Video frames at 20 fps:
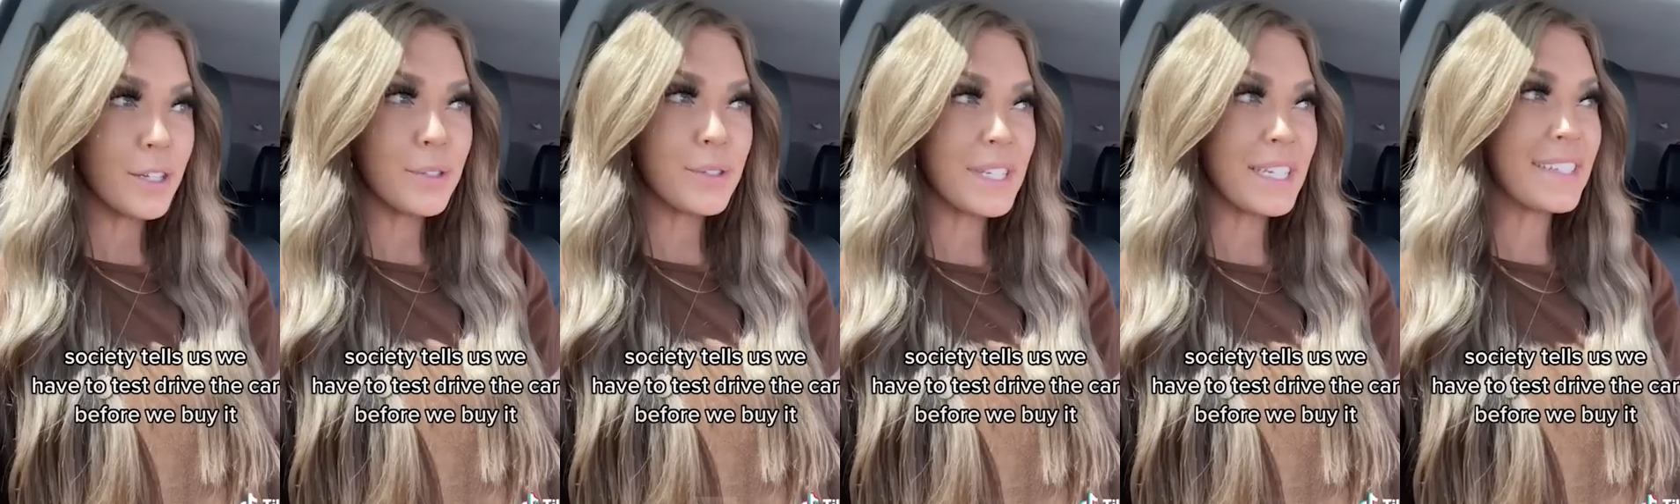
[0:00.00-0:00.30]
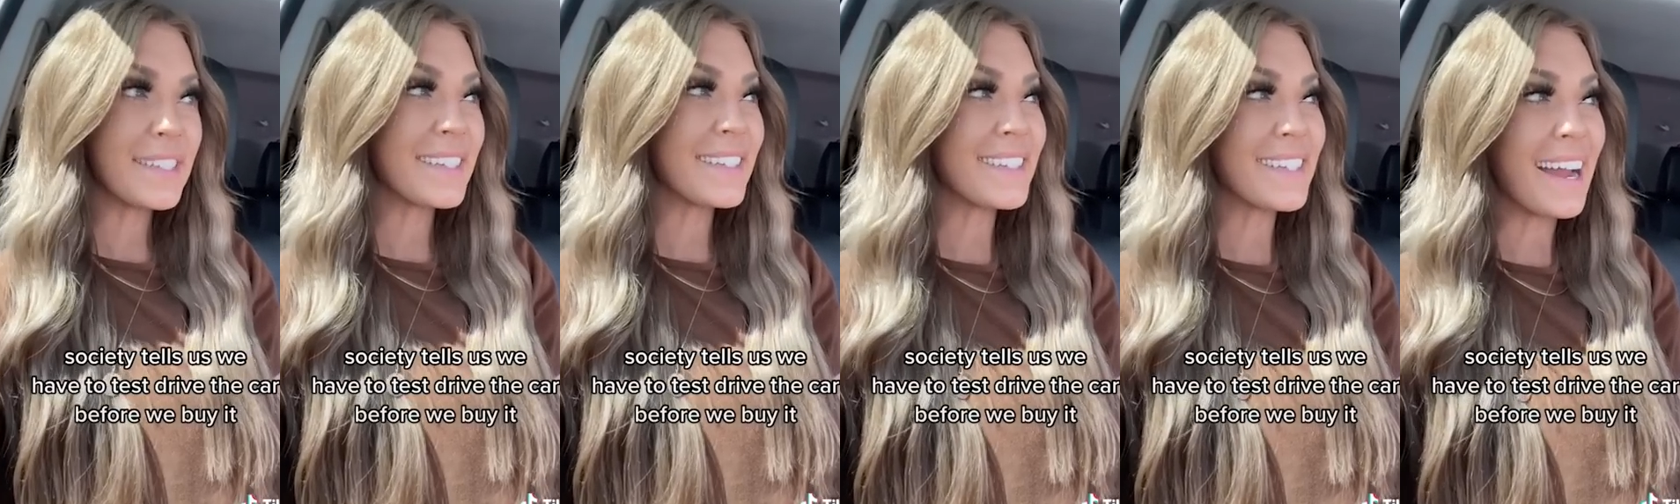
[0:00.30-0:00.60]
You
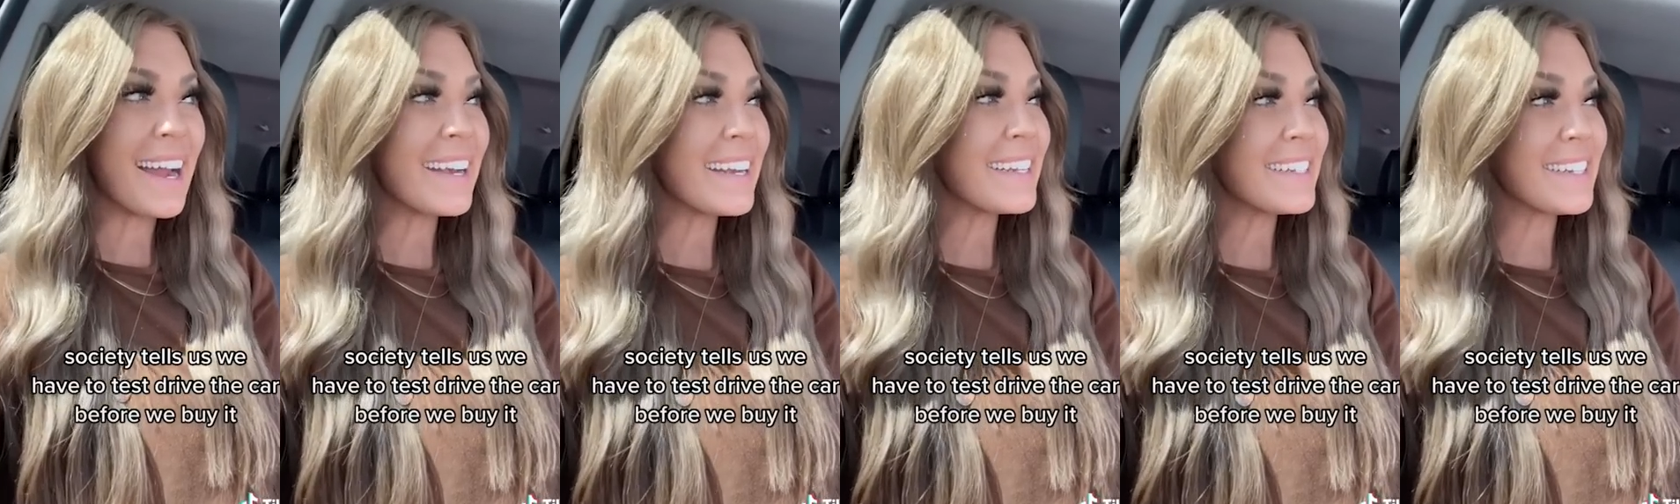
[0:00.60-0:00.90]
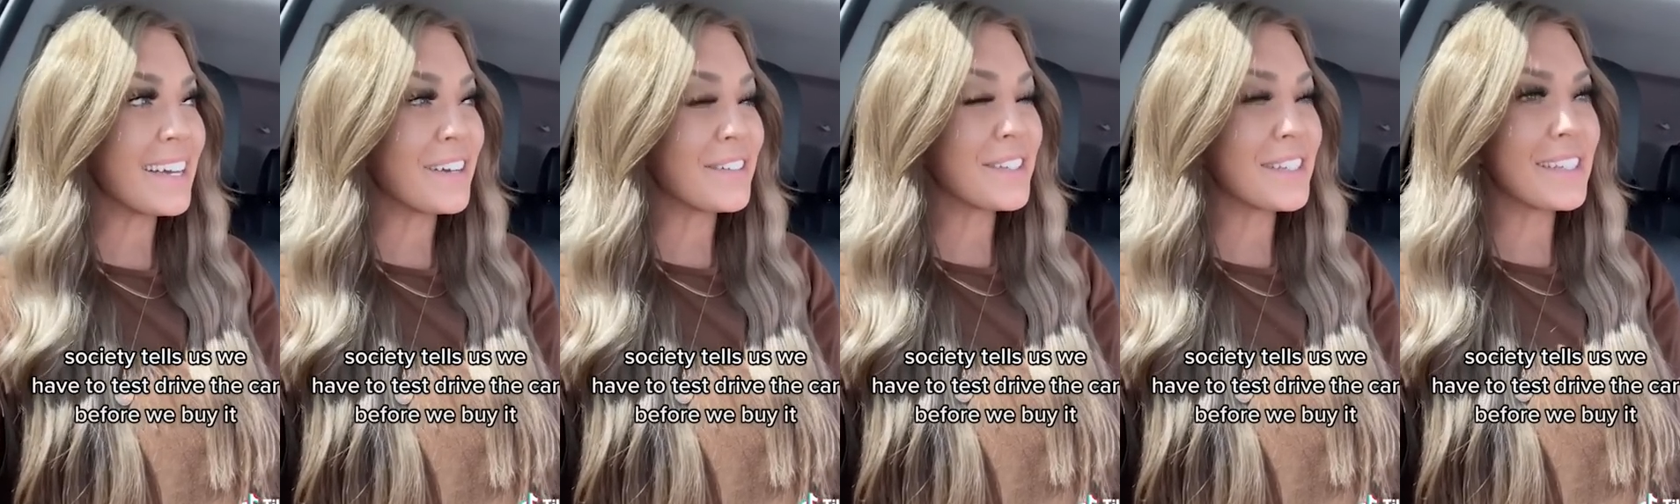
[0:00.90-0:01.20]
see, society
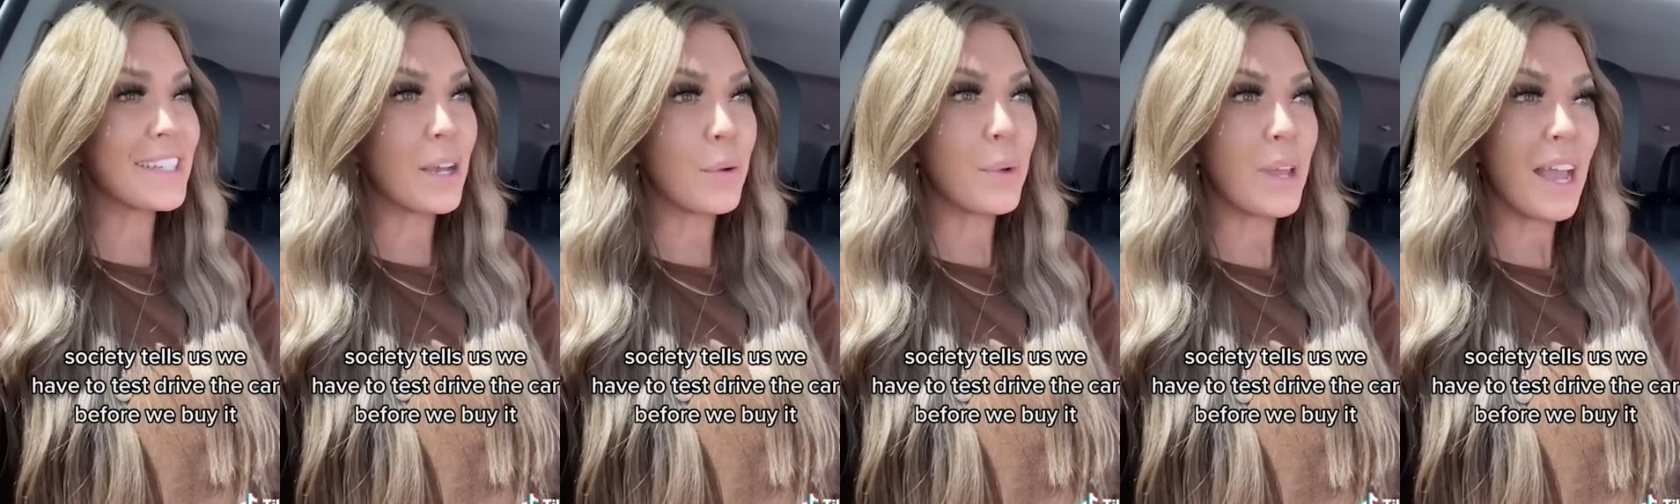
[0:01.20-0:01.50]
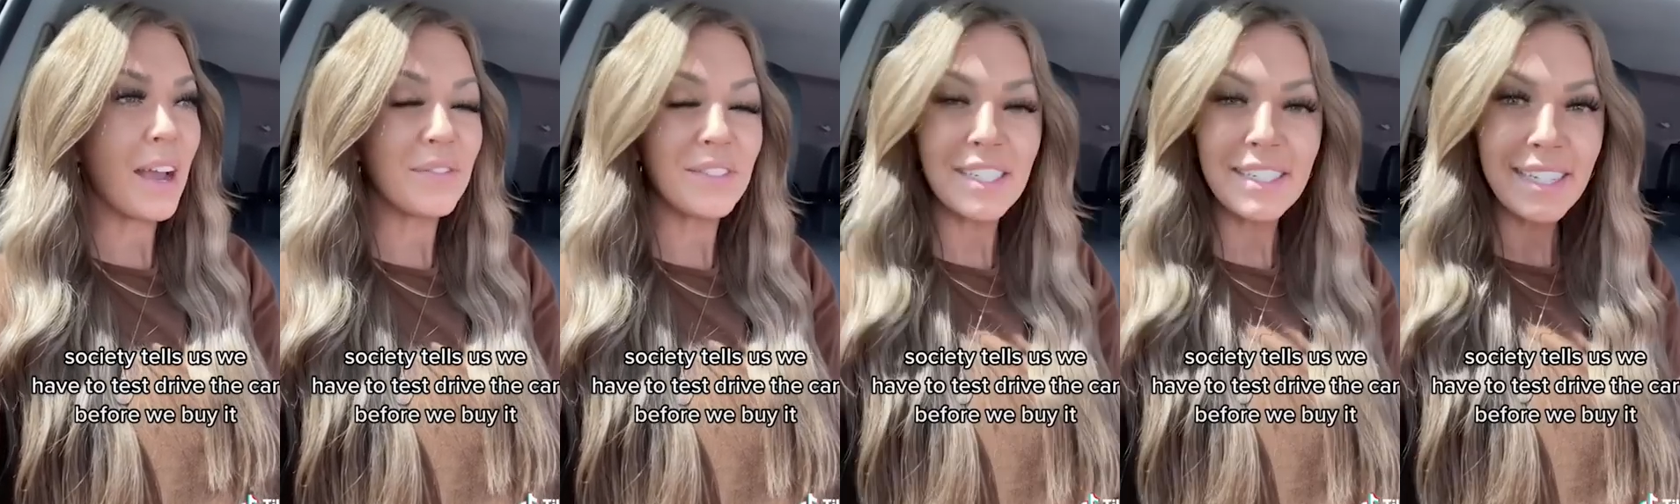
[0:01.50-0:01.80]
tells us that we
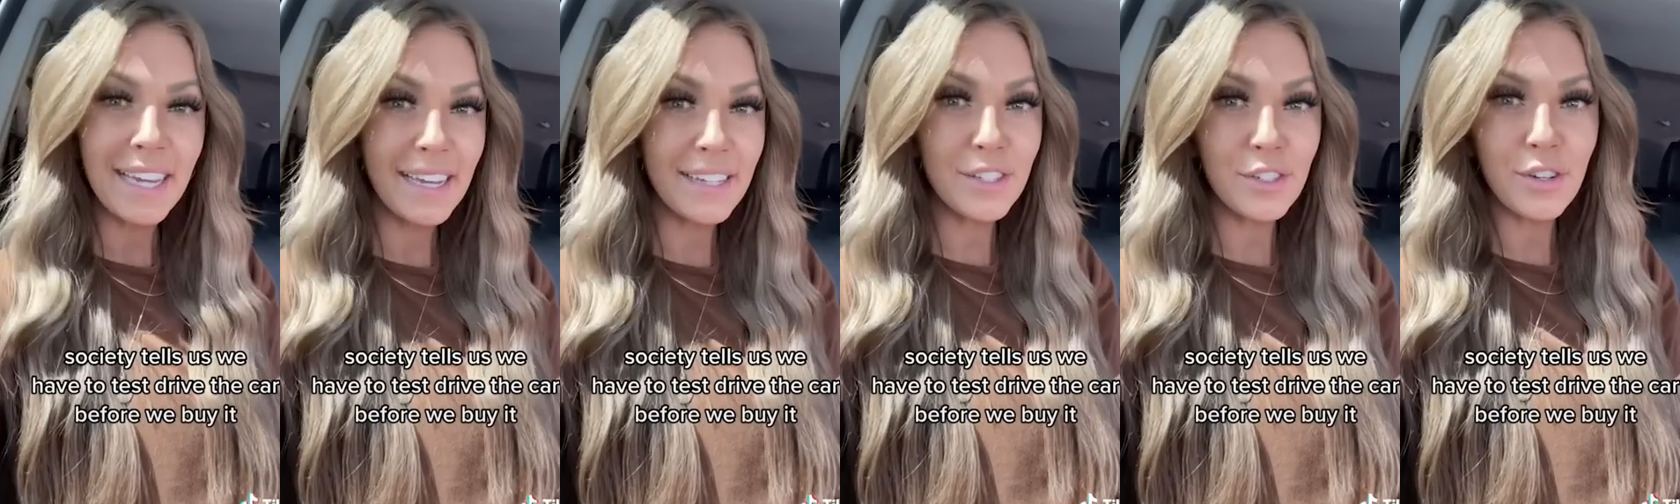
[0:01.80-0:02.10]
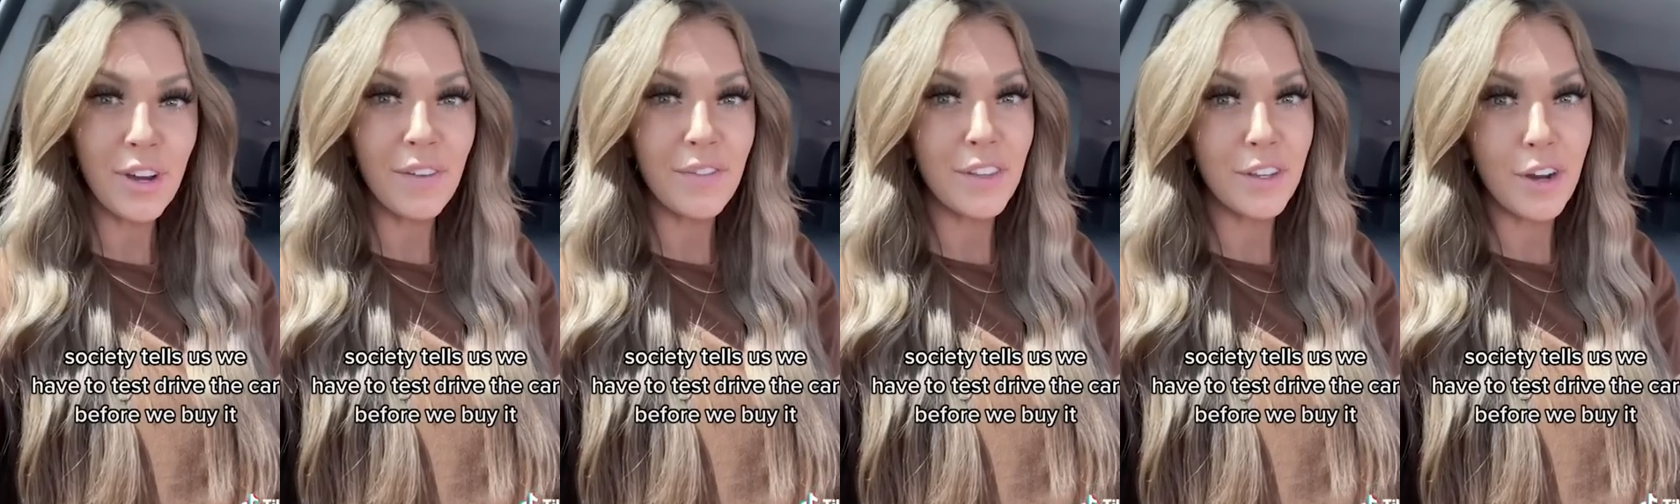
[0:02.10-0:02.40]
have to test
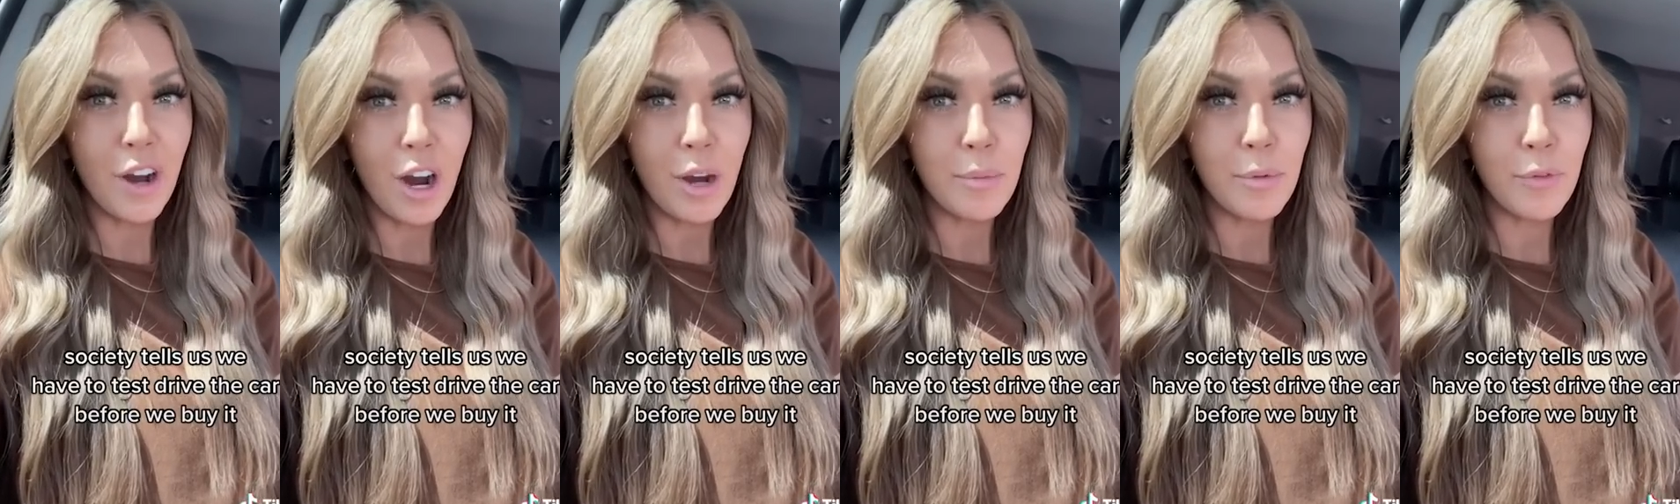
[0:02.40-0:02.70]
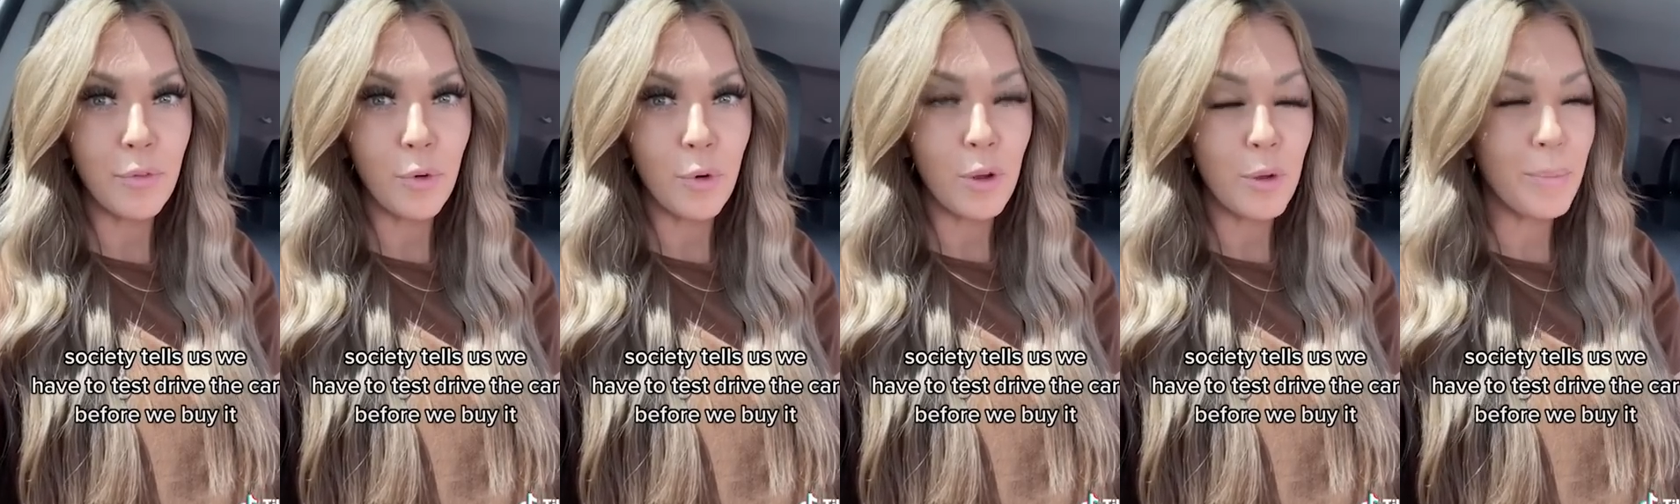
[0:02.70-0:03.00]
drive the car
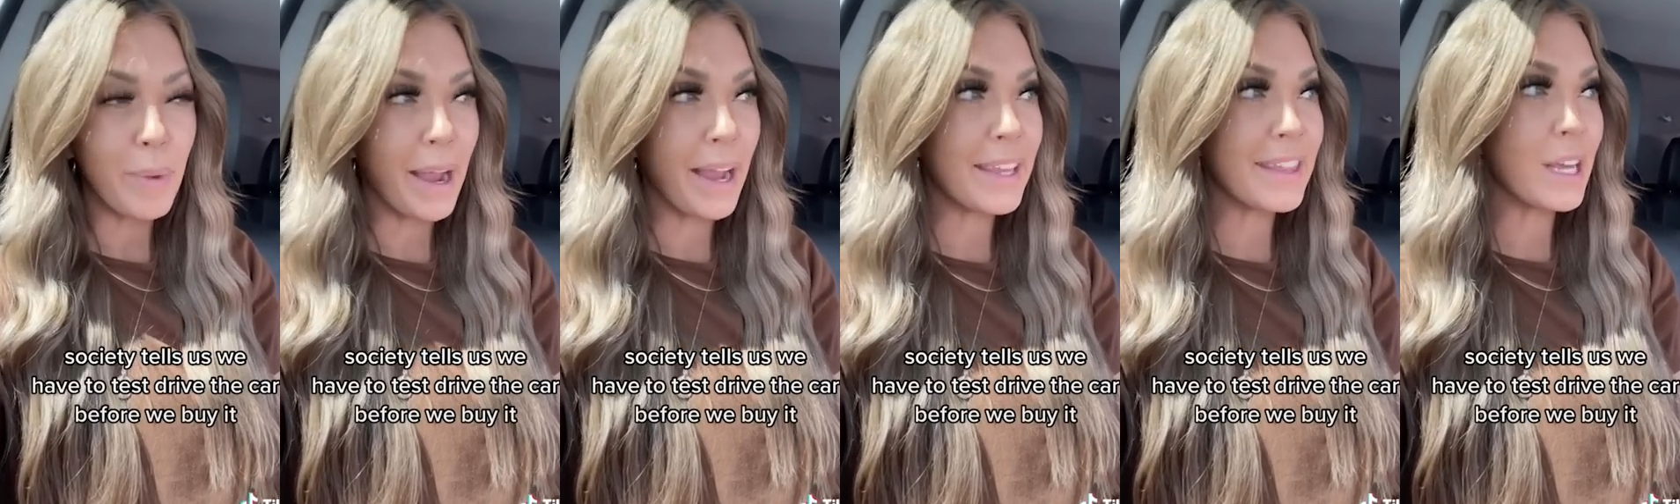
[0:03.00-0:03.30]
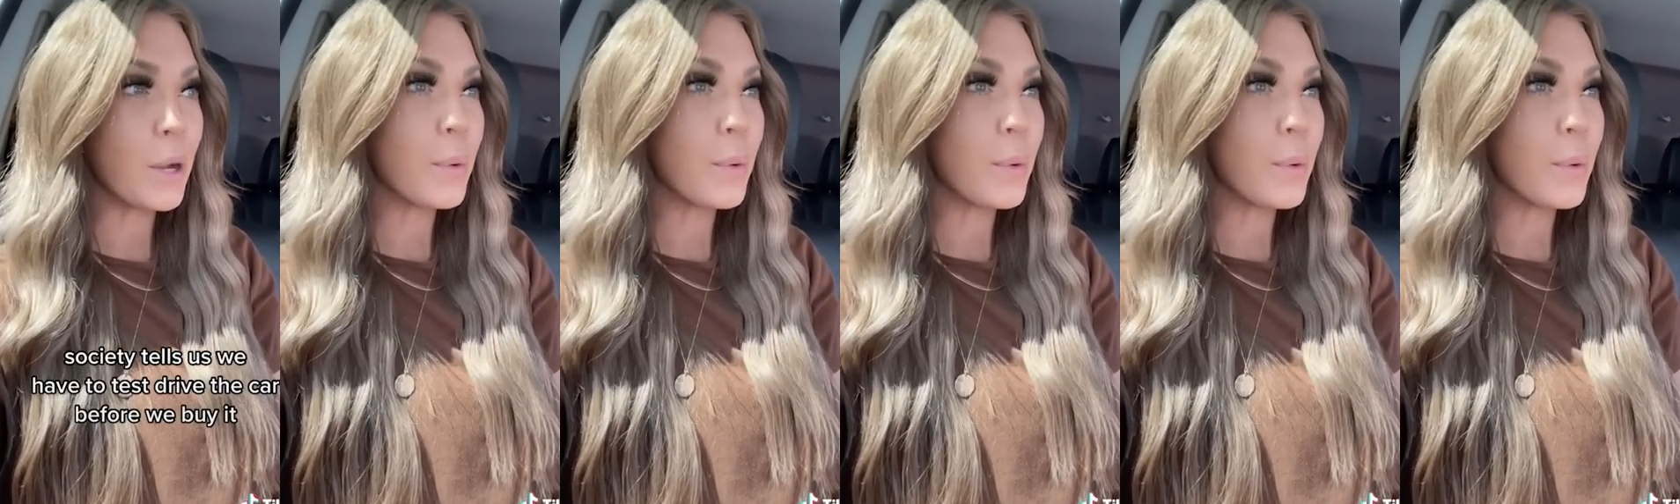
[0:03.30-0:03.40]
before we buy it,